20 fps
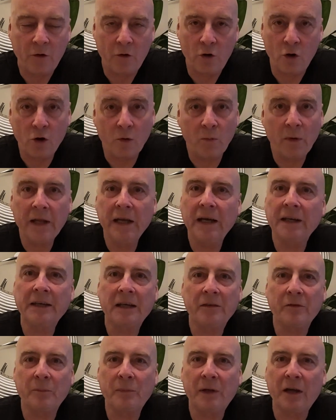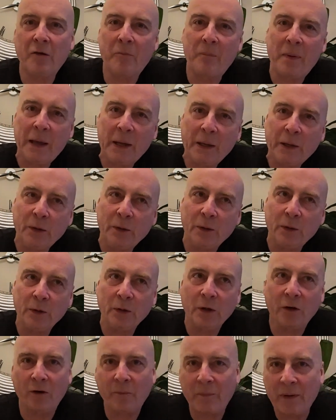Normally I'd have a bit of pickle
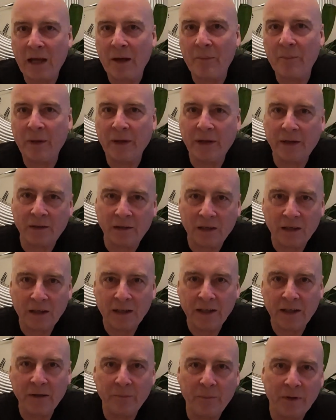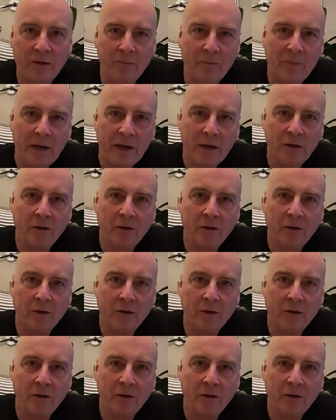or a bit of piccalilli, a bit of mayo,